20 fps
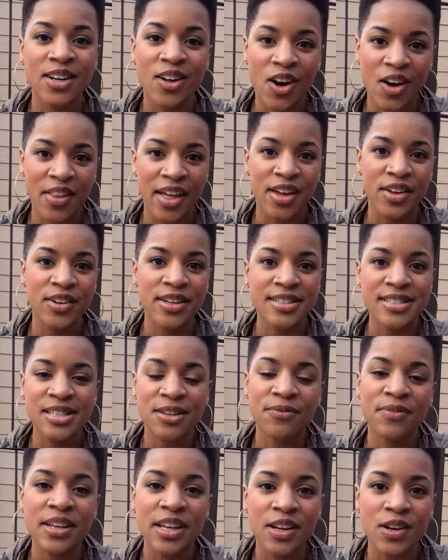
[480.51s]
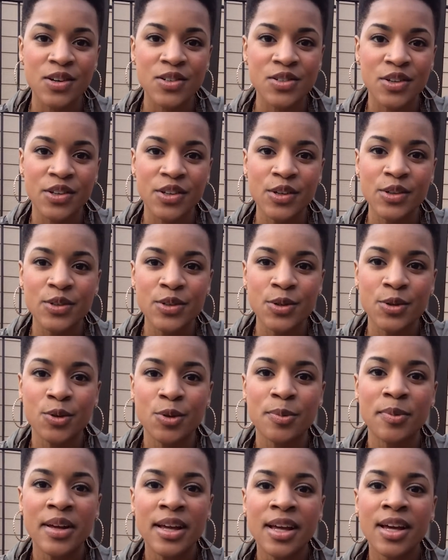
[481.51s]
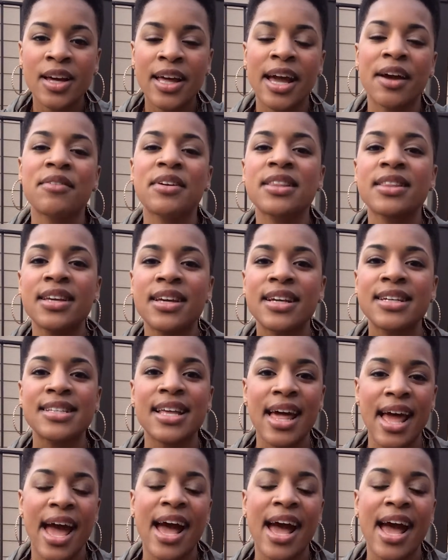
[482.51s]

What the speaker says: and all that. You can see videos on YouTube. Everything is at